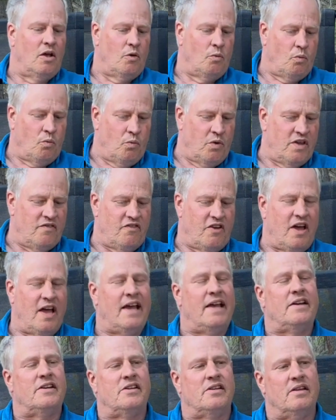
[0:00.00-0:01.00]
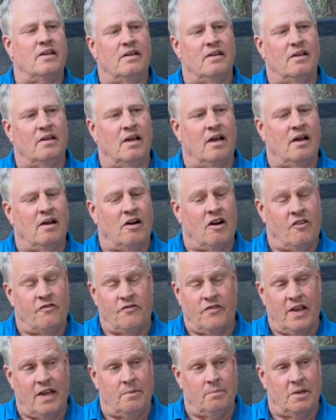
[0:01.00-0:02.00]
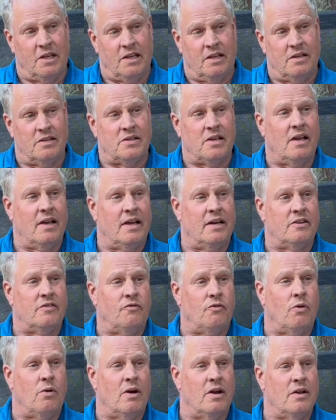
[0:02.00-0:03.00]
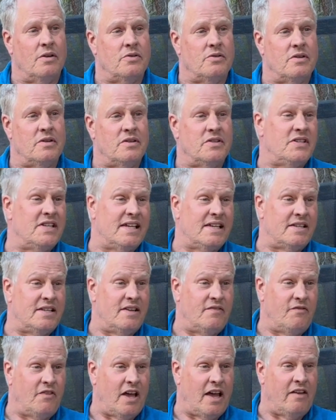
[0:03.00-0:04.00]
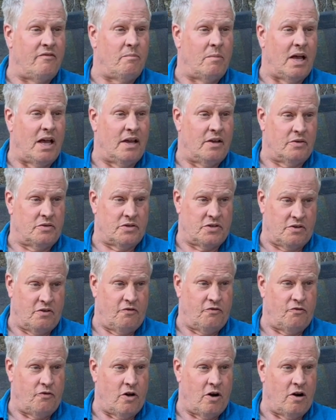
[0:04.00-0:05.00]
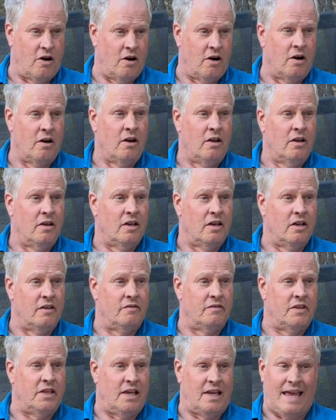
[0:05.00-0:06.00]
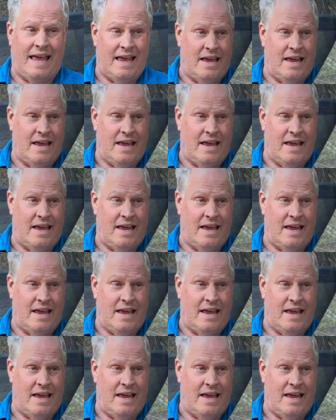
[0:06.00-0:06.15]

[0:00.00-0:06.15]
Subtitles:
We've hiked, our family has hiked 465 miles so far of the